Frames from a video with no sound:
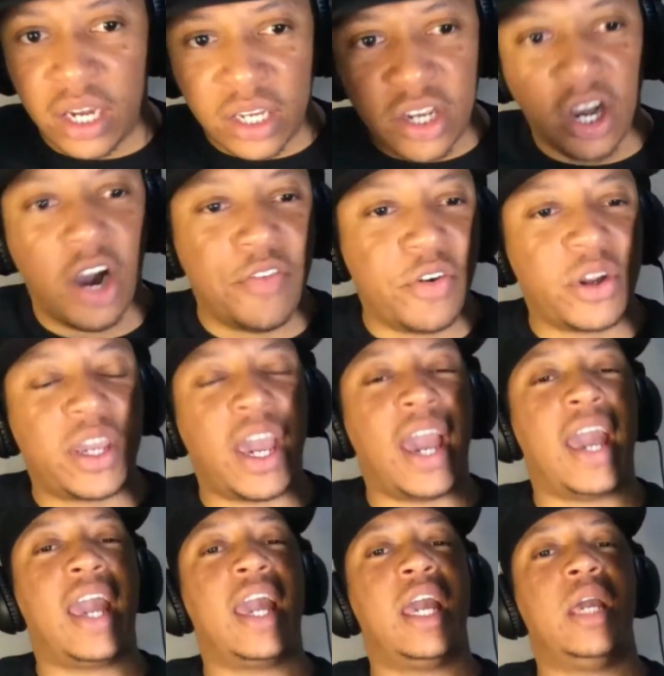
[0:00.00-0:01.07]
cover
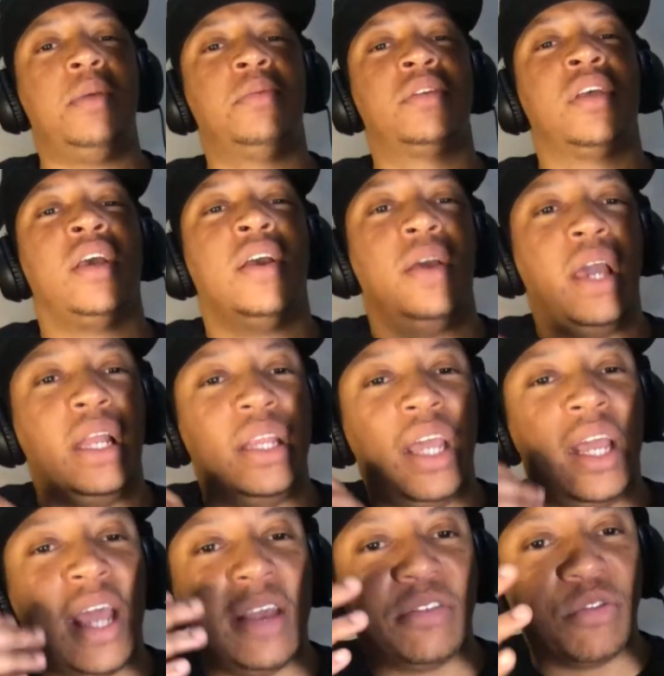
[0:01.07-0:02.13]
games and
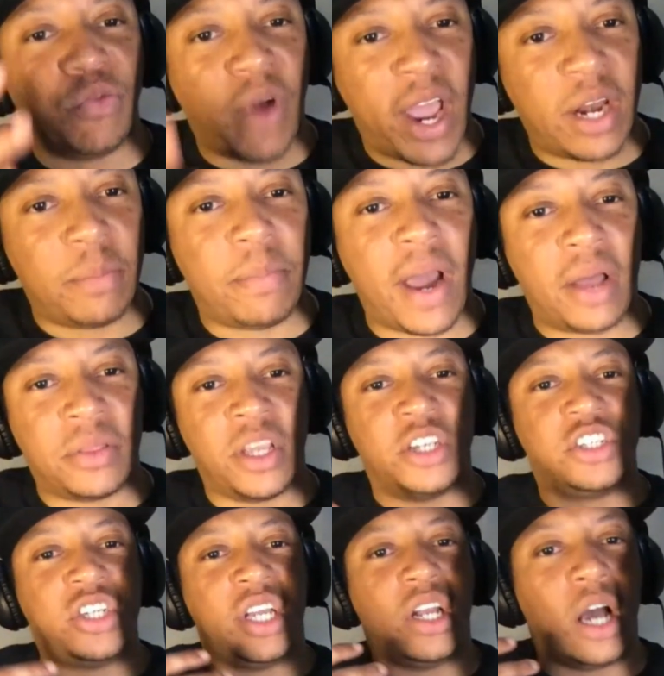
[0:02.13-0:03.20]
then had to write about that
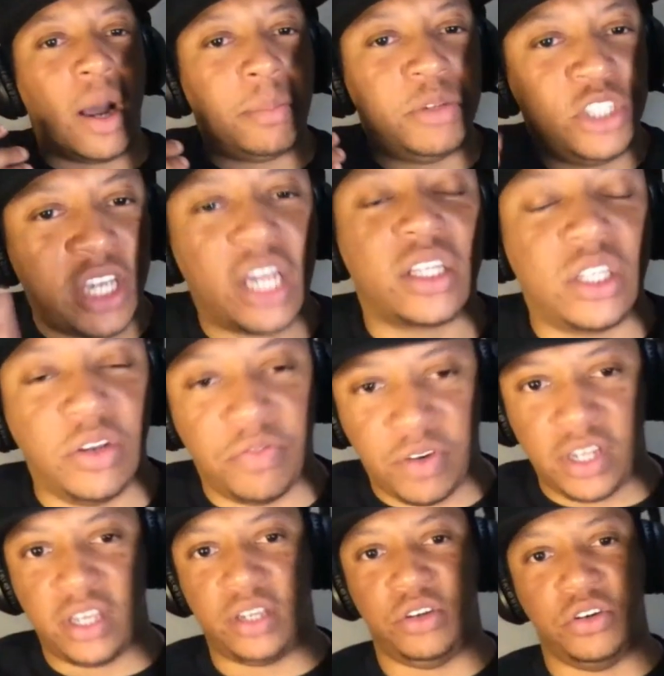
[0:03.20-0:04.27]
shit
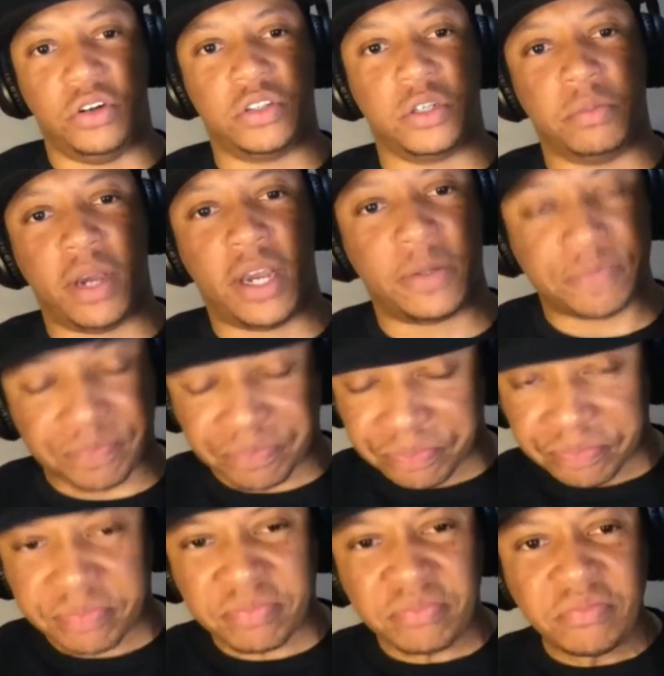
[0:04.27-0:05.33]
objectively, you know what I'm talking about,
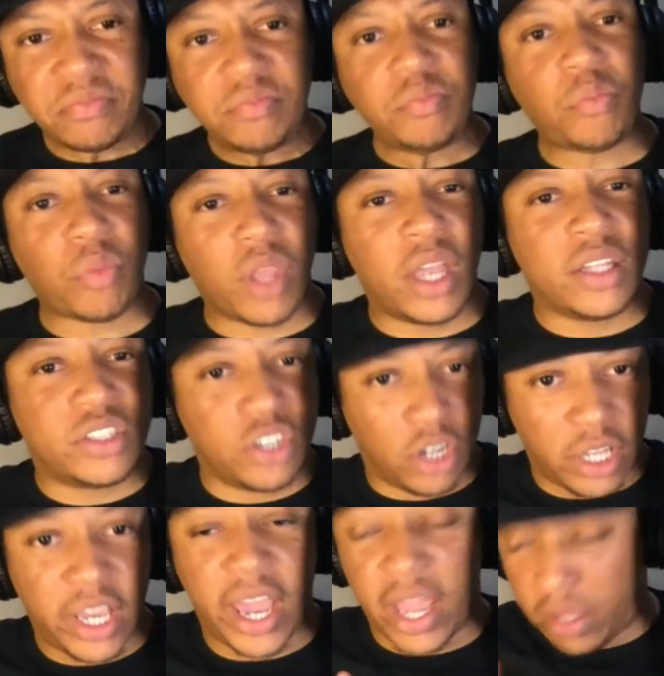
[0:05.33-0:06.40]
until
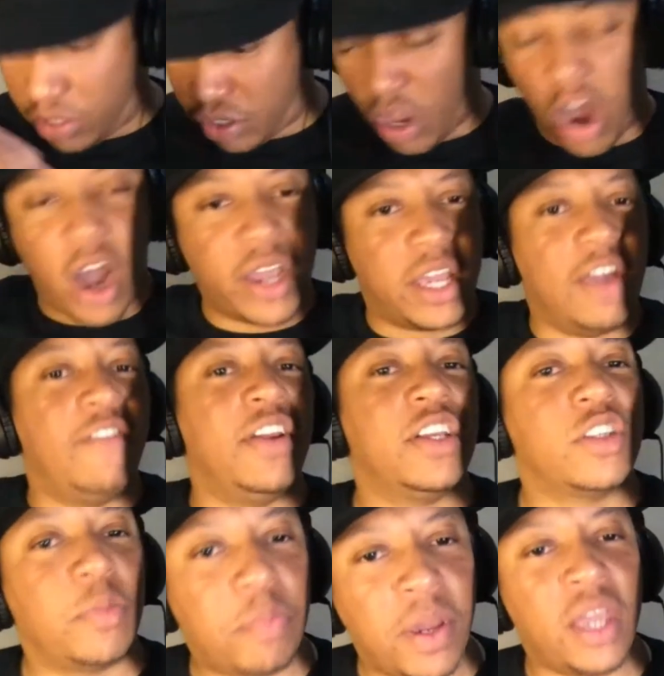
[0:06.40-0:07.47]
he started giving
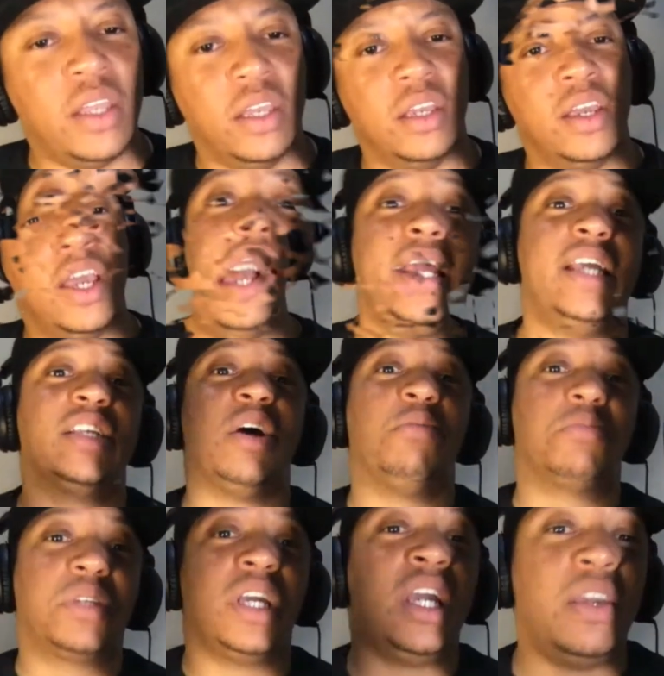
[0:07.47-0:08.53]
his opinion. He's
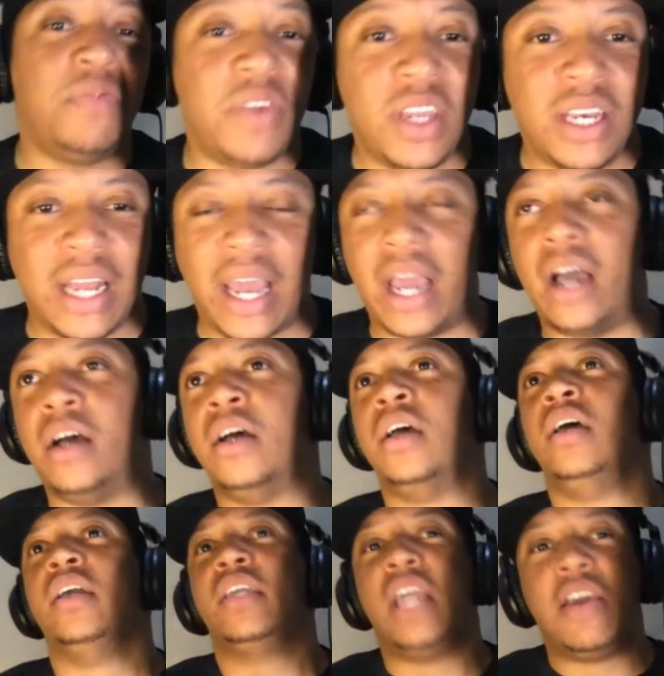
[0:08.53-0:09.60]
on TV now
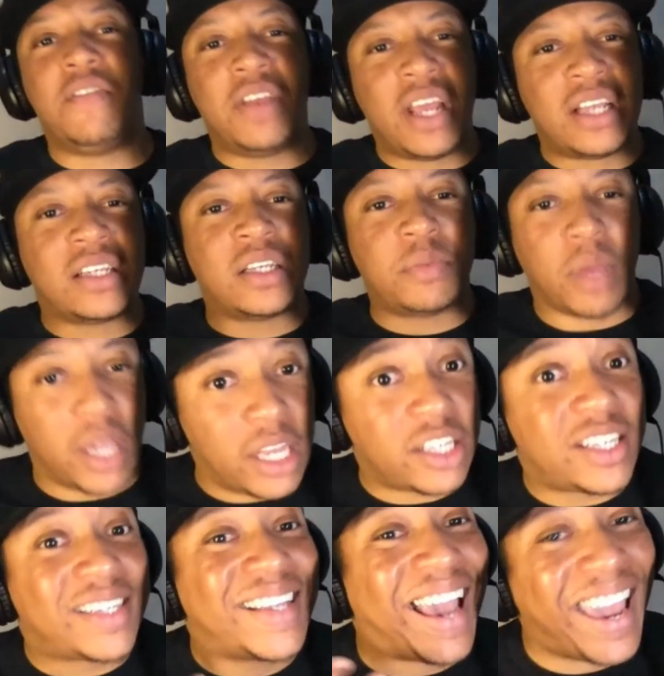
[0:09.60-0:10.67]
giving
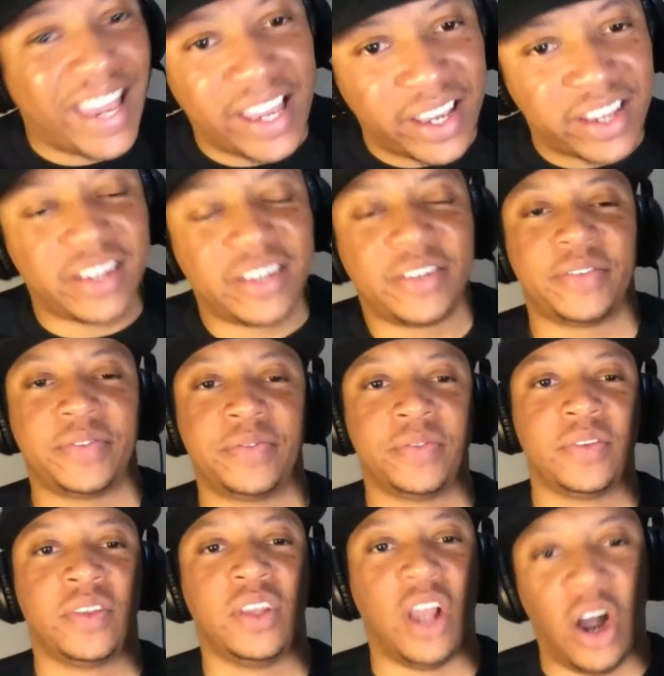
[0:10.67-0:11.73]
his take
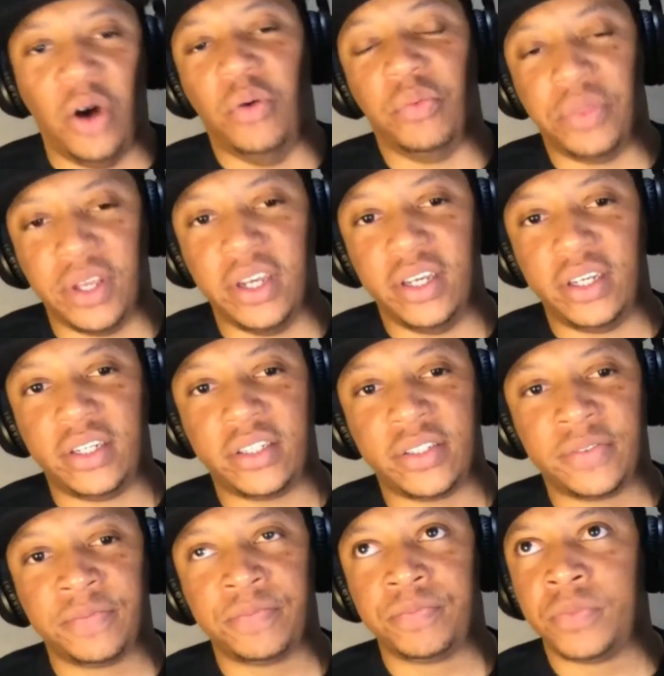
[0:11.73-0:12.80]
on things.
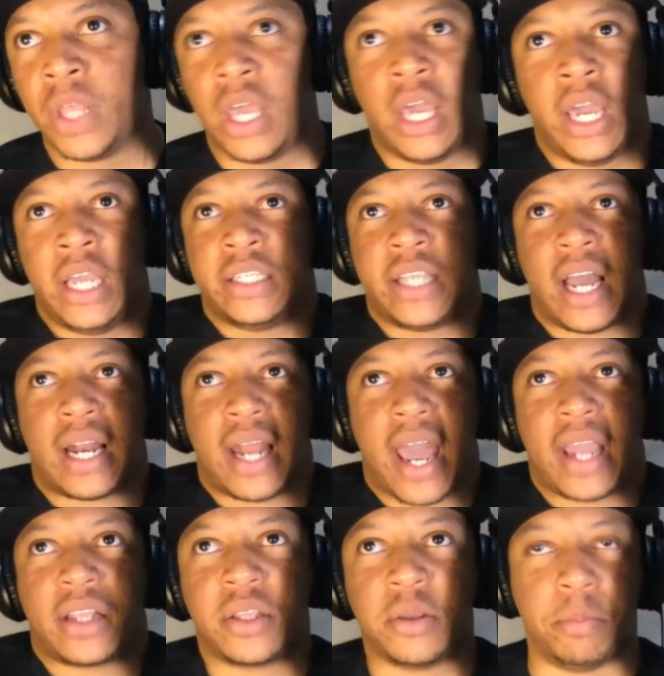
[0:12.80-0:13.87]
He's not
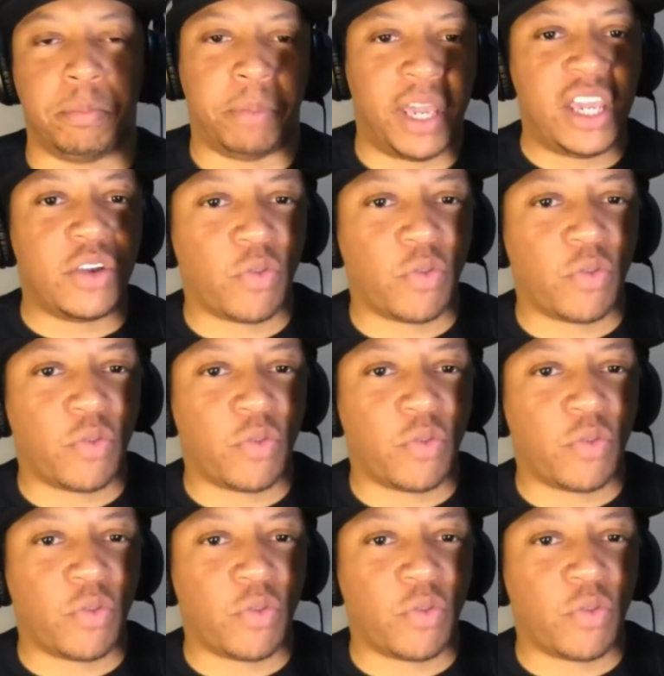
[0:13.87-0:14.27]
like the beat